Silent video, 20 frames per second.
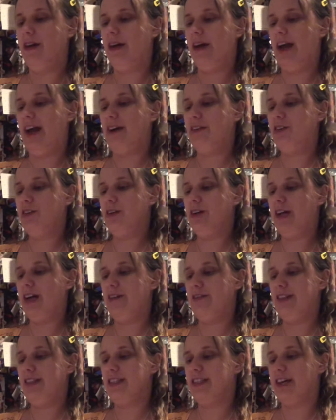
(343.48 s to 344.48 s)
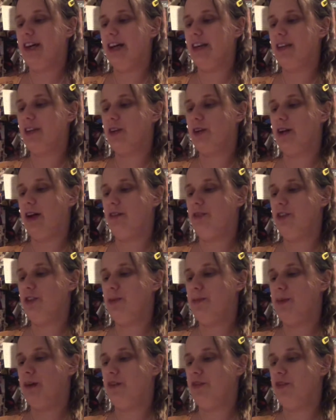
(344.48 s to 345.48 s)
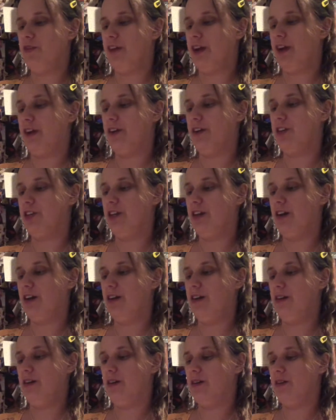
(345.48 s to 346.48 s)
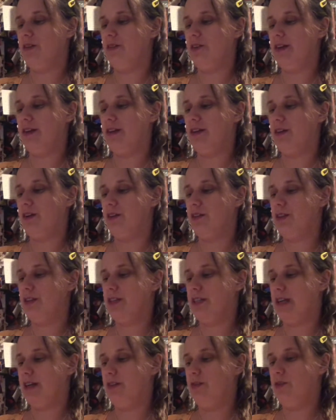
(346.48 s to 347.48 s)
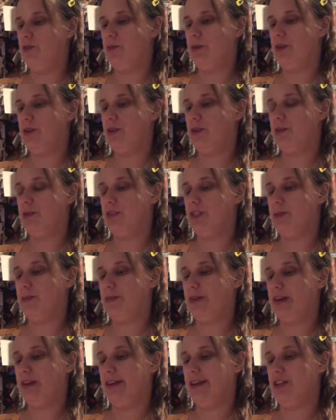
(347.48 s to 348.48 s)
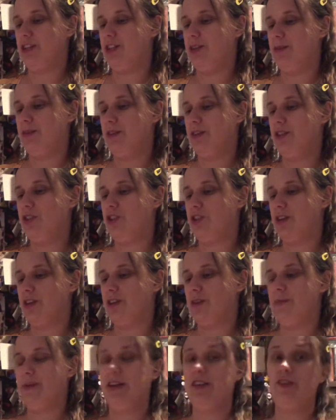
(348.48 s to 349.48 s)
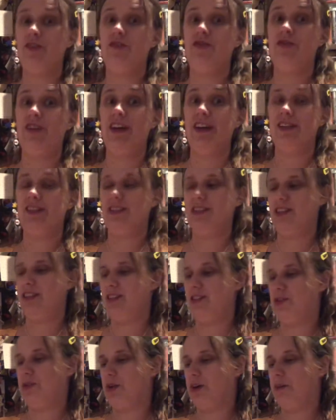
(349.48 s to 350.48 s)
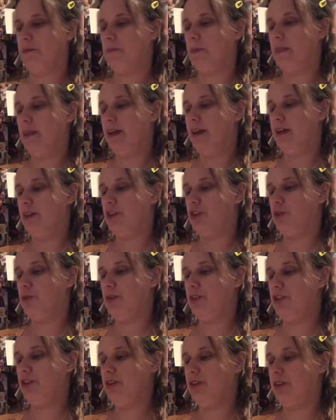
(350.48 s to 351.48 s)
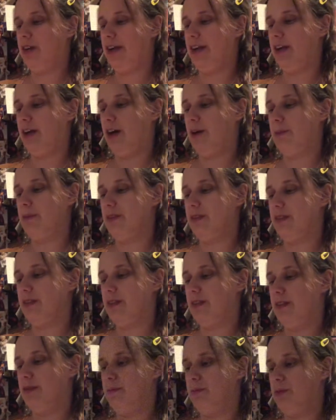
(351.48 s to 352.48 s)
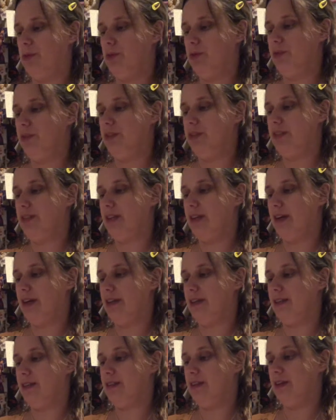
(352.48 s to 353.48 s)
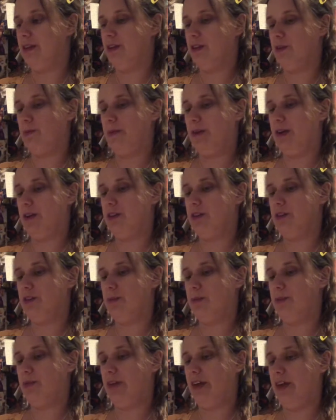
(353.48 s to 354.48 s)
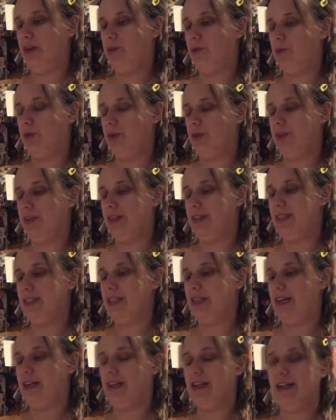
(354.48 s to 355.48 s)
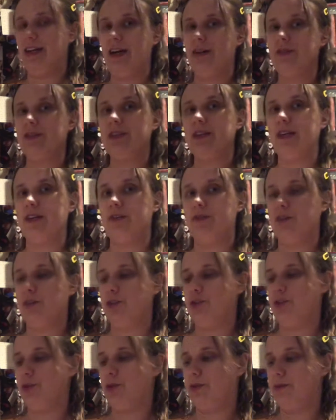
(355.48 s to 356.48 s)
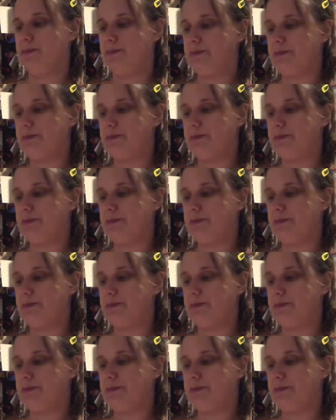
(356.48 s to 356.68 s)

After a heavy sigh that crafted a puff of air, she hung it on the side of the window display like she was instructed by the fancy store. Their winter line opposite in bold designs compared to the bland world inside and outside of her soul.